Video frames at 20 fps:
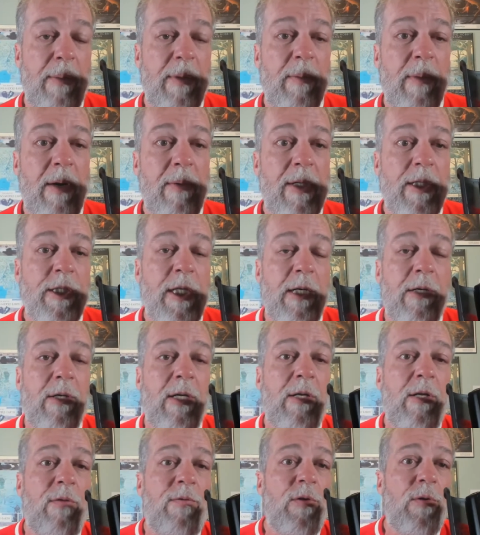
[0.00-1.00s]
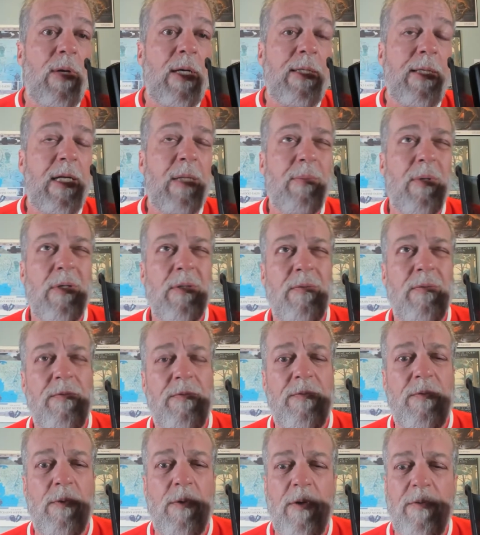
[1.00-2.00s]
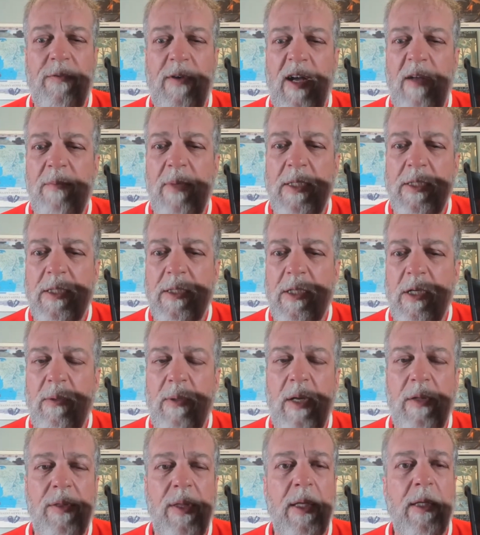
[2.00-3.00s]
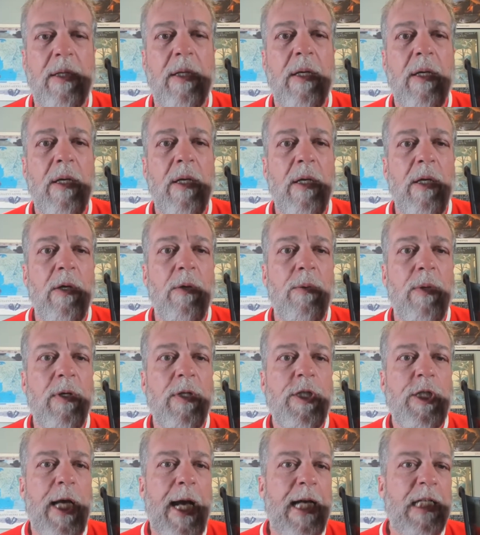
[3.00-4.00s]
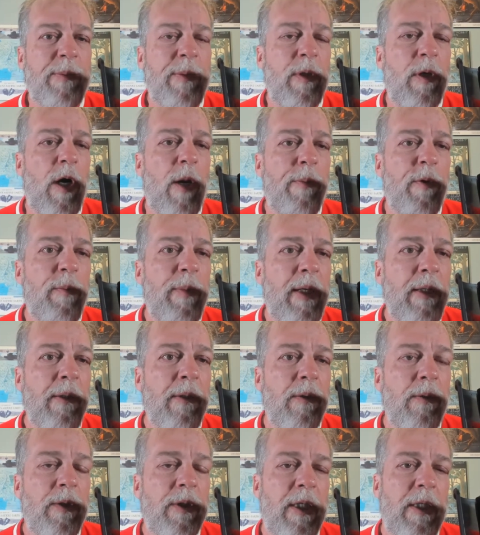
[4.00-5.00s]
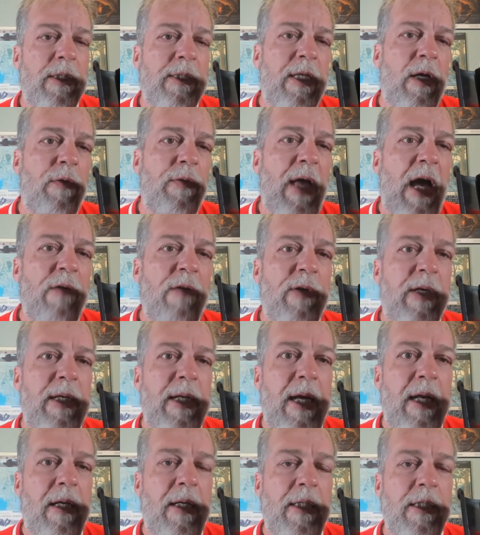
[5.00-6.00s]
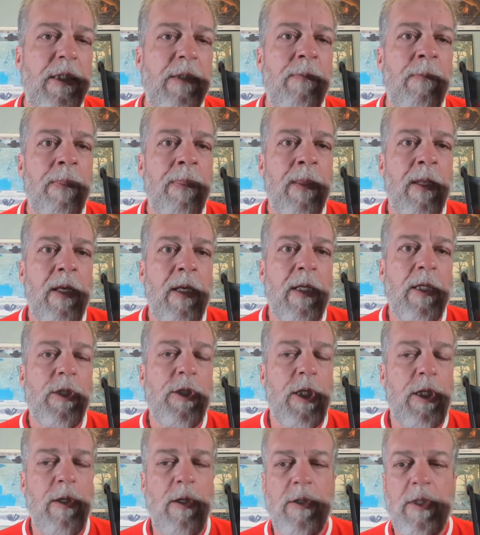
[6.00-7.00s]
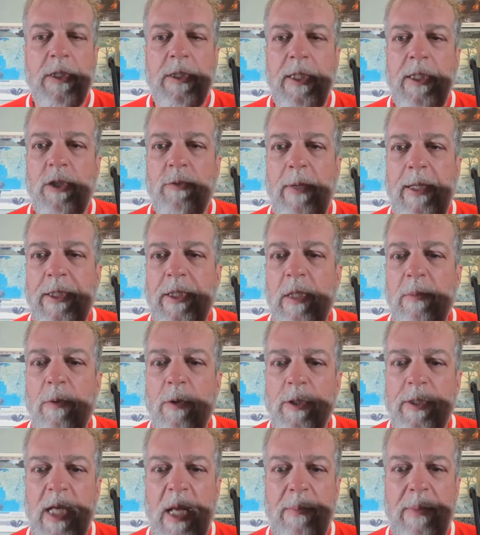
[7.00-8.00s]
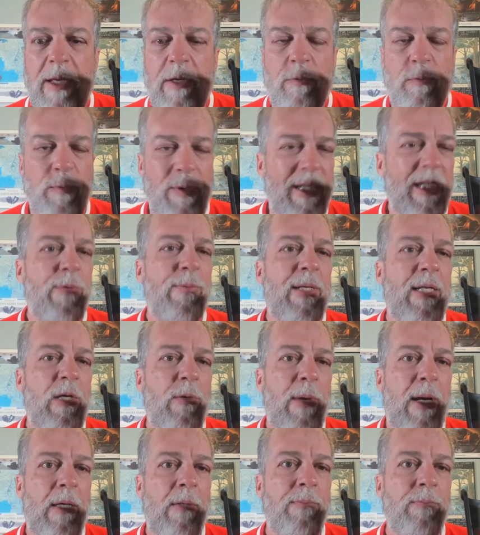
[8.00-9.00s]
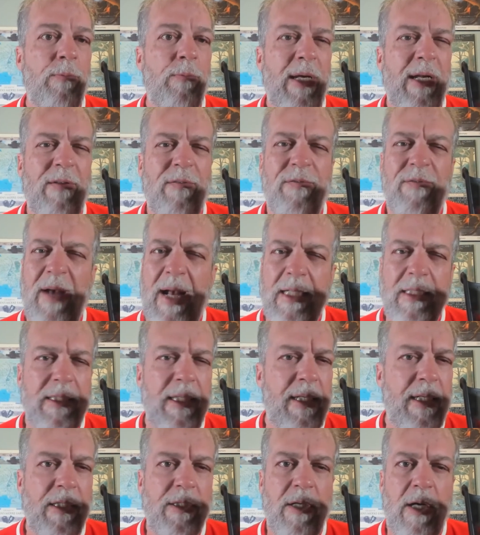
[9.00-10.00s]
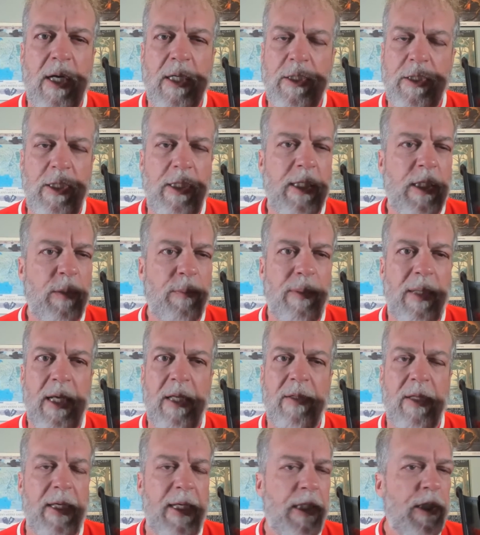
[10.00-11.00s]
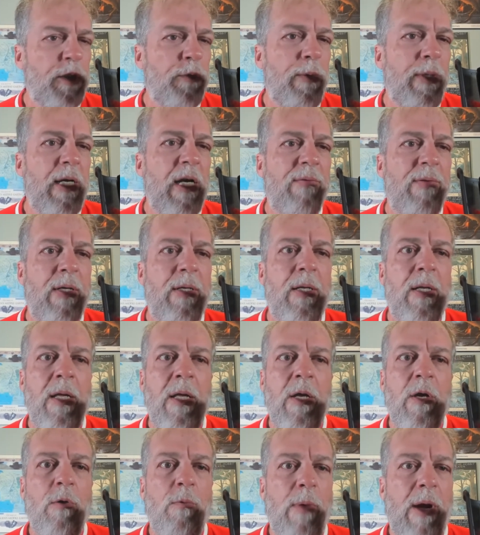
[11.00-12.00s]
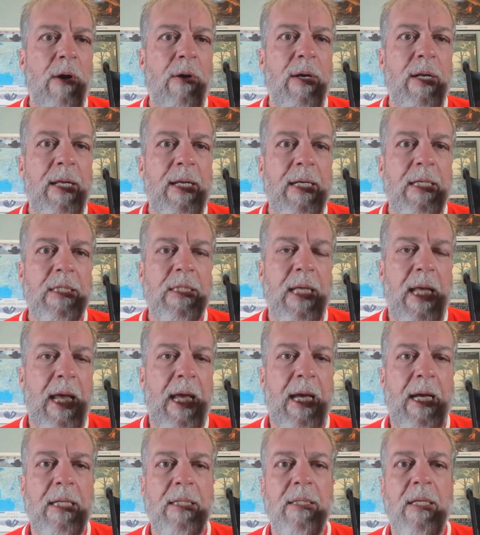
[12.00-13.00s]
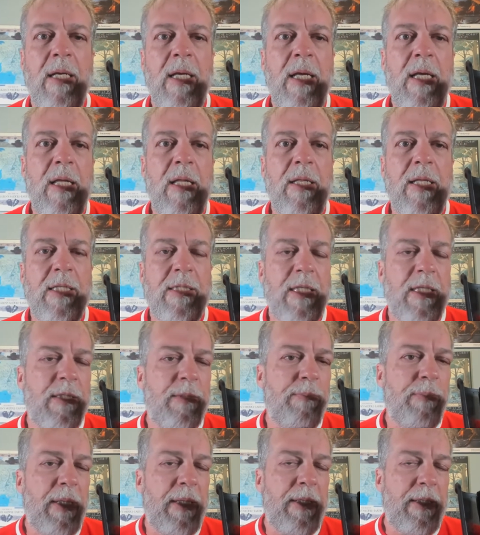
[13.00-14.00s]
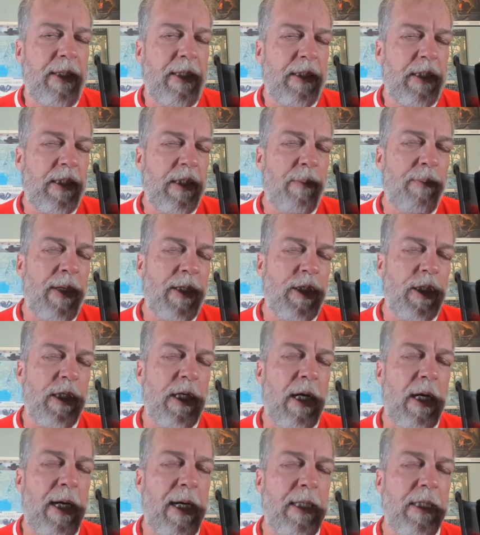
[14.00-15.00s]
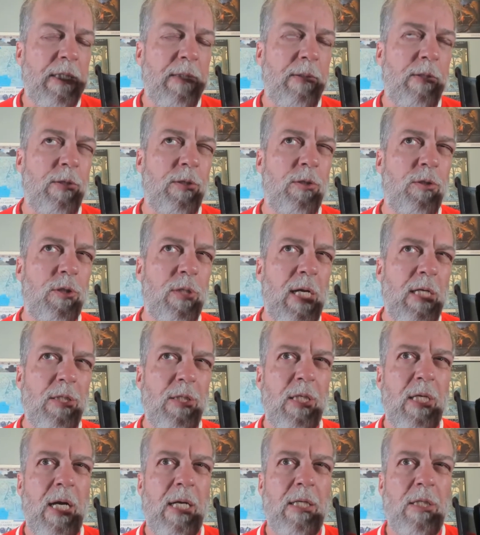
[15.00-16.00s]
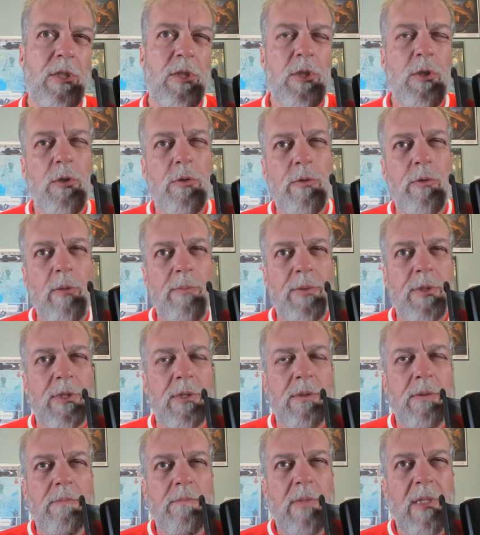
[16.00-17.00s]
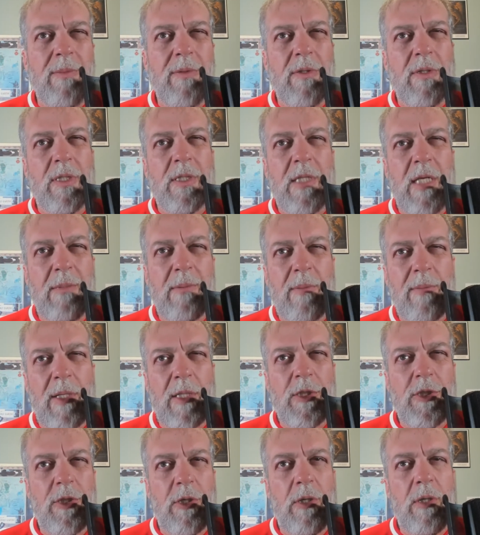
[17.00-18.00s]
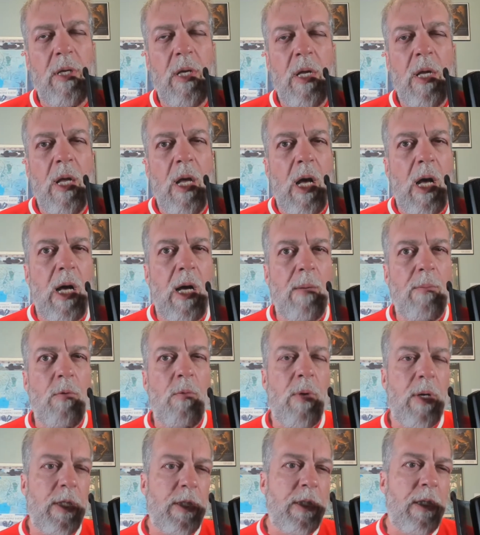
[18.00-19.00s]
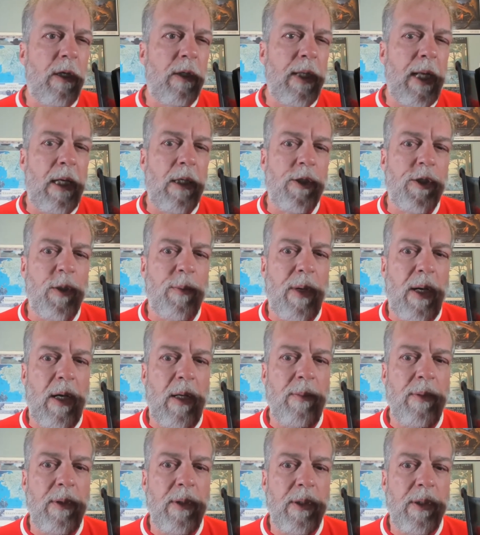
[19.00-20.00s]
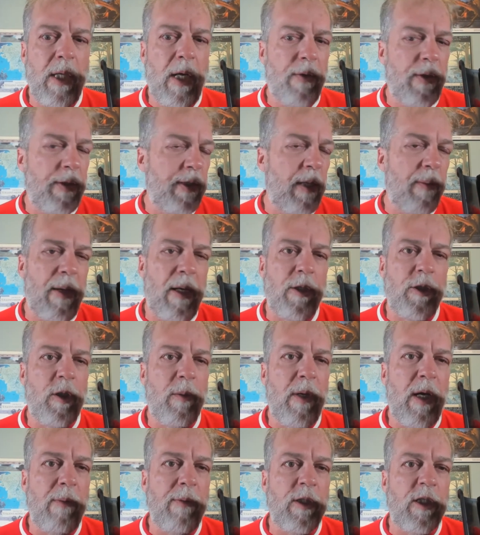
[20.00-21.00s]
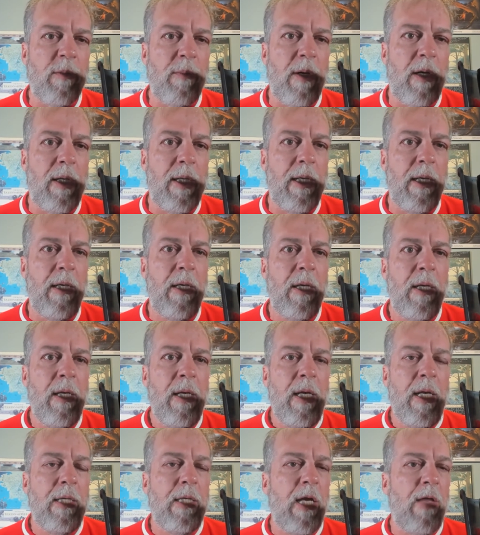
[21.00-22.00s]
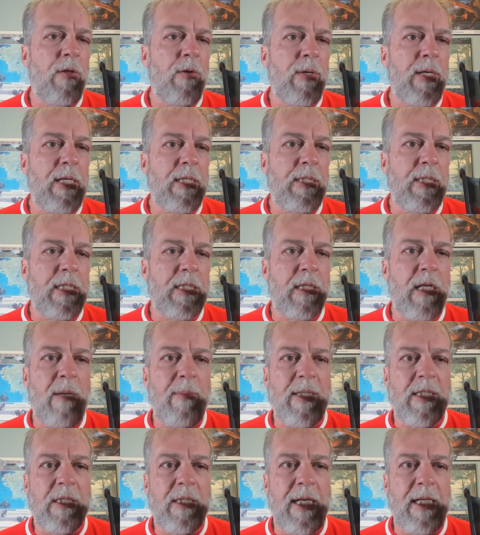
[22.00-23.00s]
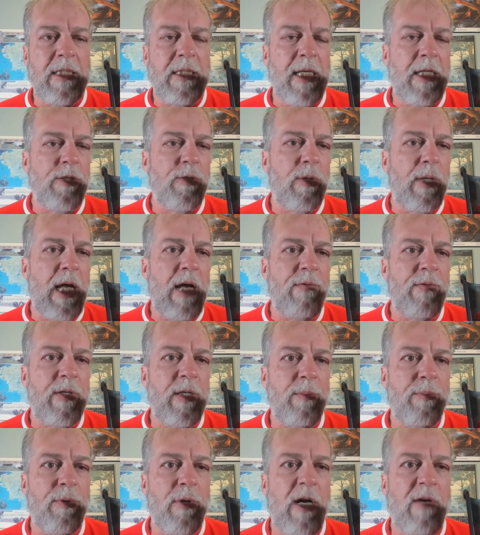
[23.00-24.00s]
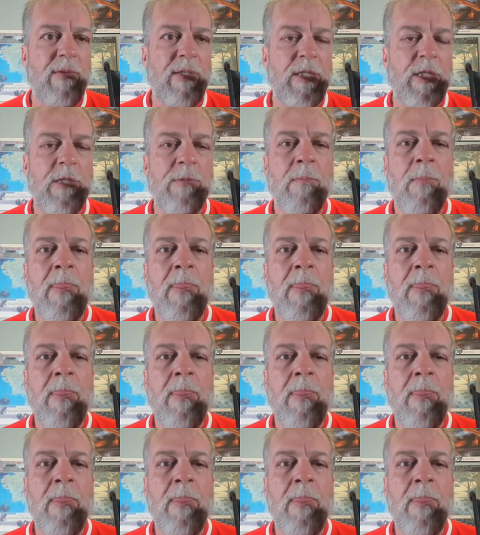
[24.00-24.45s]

you might want to check out an interview I did about 4 or 5 months ago, I think, with Jasmine Opperman, who's a South African analyst. She knows the situation in Mozambique really, really well. We had a fascinating talk. She explained the history of it, where it is, and this is a bunch of guys. There's actually kind of two groups. Maybe they're the same. I'm not sure. One is called Al-Shabaab, not the same Al-Shabaab in Somalia. The other is Islamic State Central African Province.